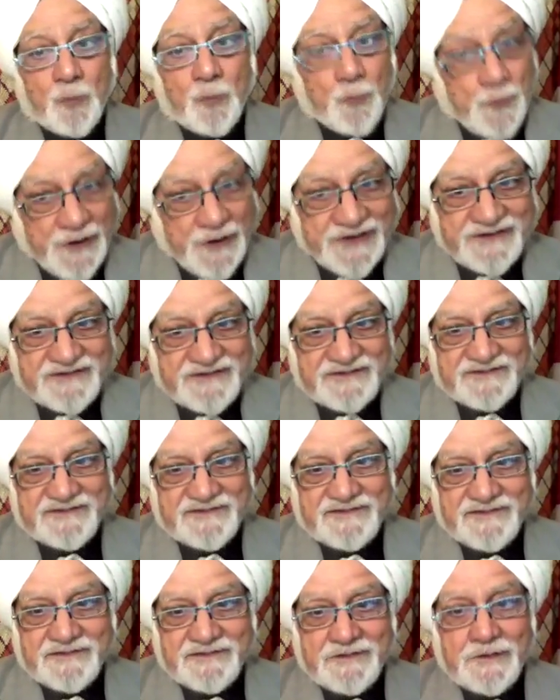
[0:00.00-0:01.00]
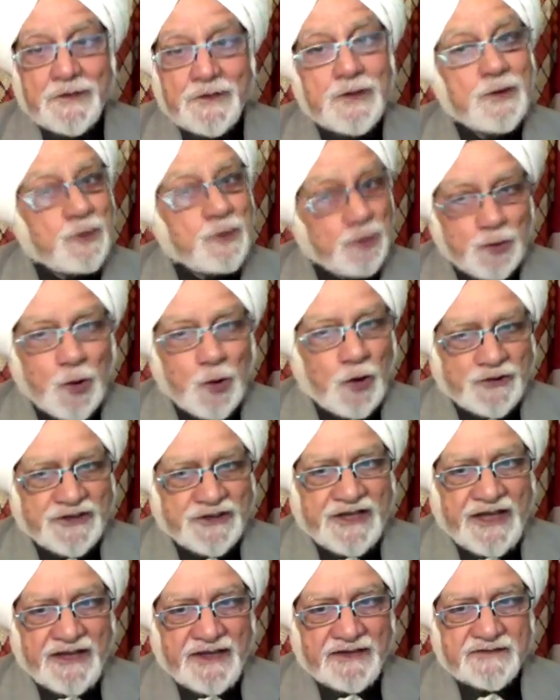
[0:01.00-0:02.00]
with, not
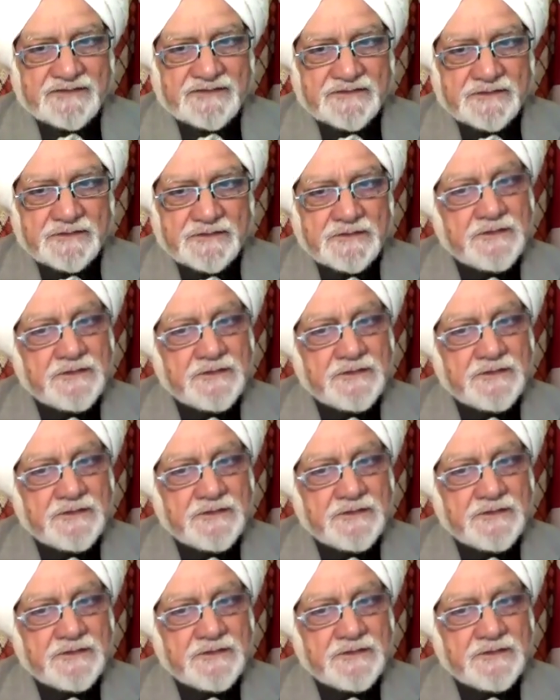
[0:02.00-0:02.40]
against,